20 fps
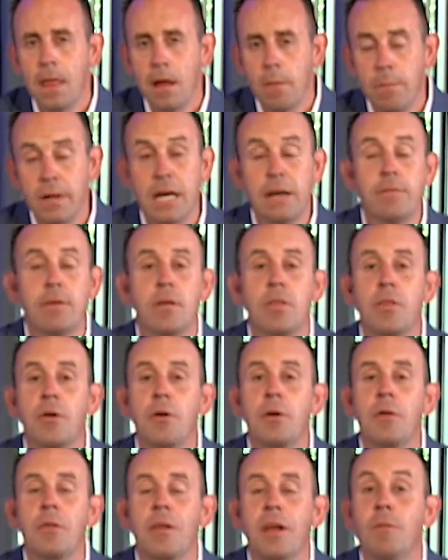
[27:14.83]
Let me give you a
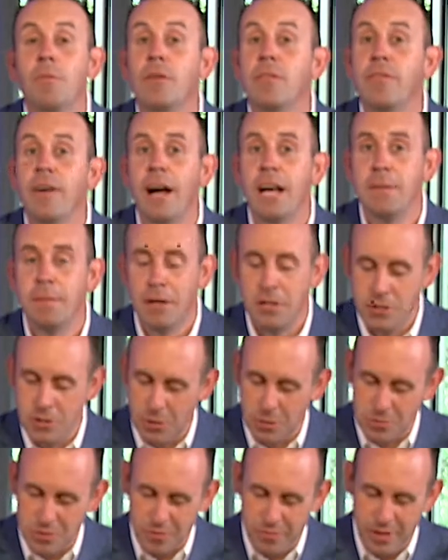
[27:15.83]
third thing we find about
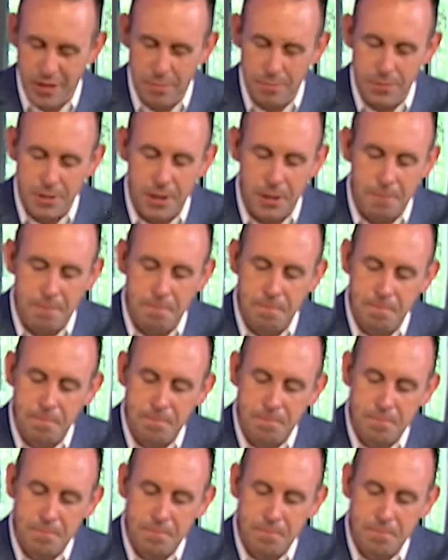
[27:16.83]
Joseph, and I'm done.